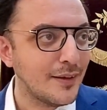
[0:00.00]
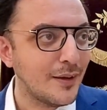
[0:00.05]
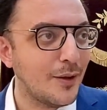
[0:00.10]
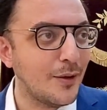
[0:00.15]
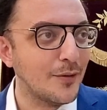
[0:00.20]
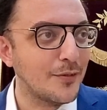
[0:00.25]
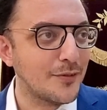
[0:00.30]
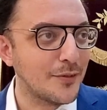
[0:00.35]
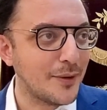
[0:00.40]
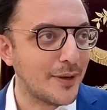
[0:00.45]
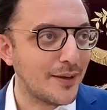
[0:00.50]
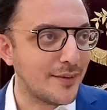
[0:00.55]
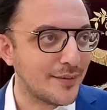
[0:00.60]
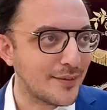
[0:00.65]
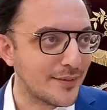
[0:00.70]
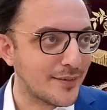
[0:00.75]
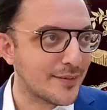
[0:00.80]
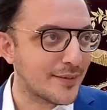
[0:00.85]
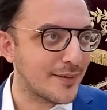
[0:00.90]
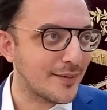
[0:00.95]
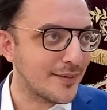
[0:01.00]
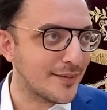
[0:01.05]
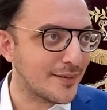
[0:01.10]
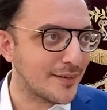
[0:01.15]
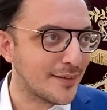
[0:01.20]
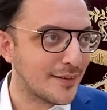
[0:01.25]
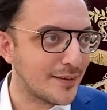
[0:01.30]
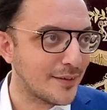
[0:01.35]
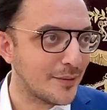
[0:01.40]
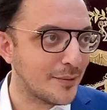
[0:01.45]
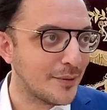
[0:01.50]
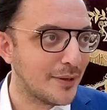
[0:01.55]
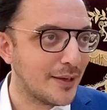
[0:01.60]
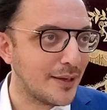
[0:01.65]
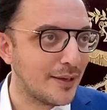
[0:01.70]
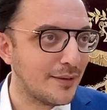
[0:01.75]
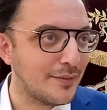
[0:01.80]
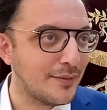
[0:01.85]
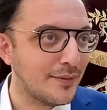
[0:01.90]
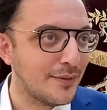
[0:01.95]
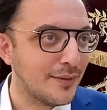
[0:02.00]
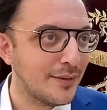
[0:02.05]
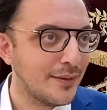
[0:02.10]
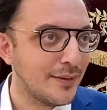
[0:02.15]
also has the skill set that you have,